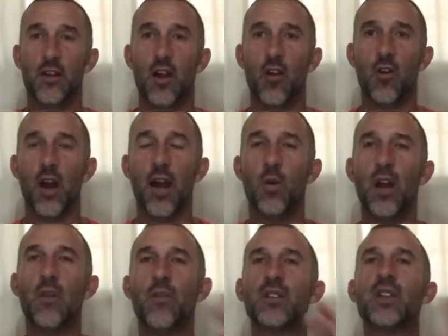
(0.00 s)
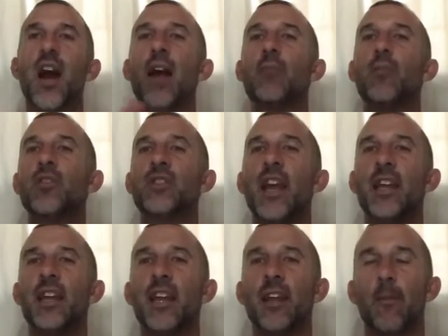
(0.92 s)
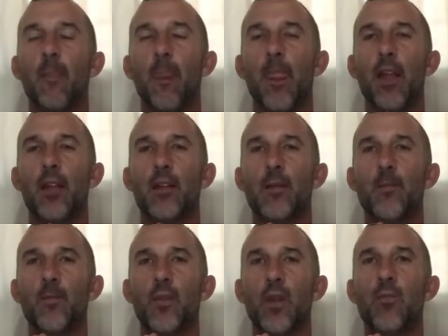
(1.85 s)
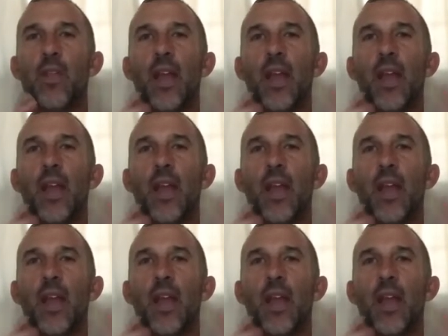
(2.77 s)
all right? Whatever time you're taking. But